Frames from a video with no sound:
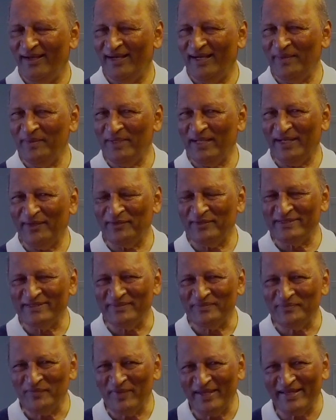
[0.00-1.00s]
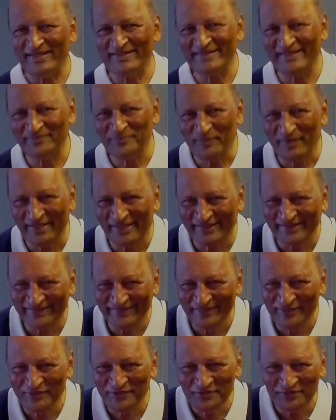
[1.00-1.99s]
I mean, I was amazed. I said,
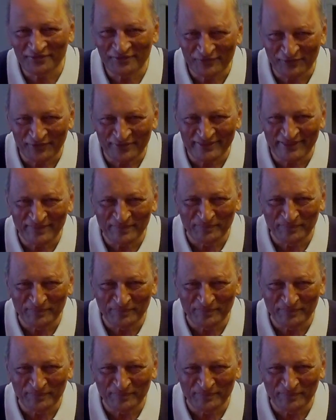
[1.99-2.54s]
Martin, you naughty